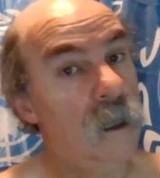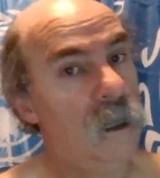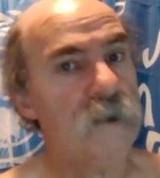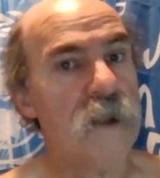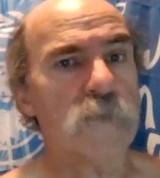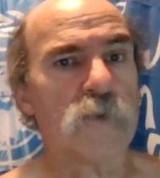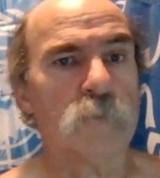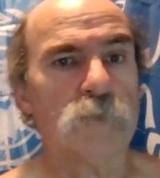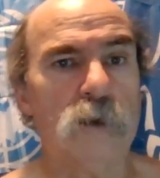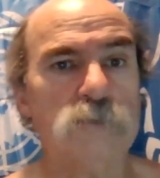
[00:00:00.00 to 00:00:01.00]
Another
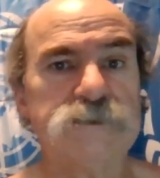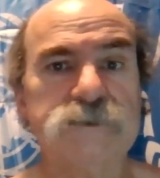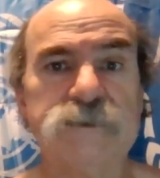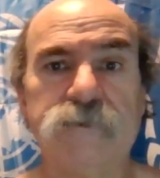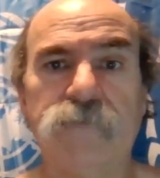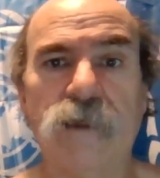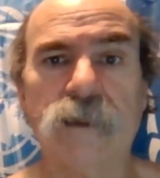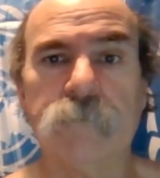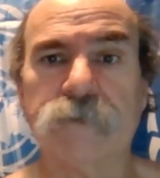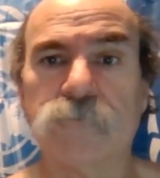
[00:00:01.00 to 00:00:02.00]
approach is the
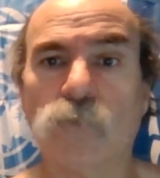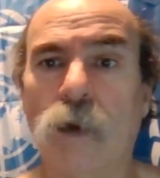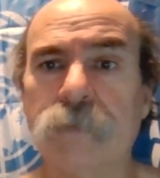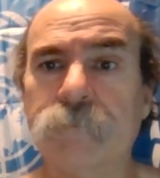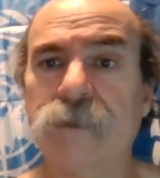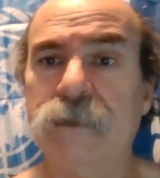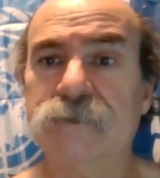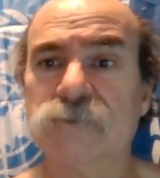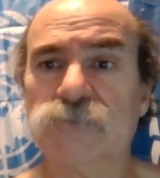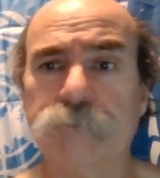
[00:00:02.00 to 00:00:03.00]
development of quantum key
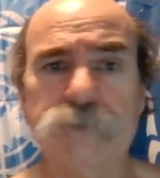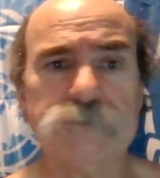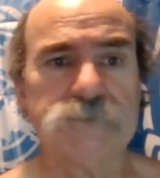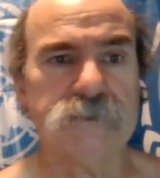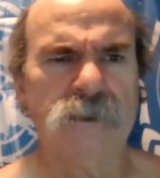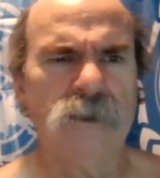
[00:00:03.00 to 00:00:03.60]
distribution,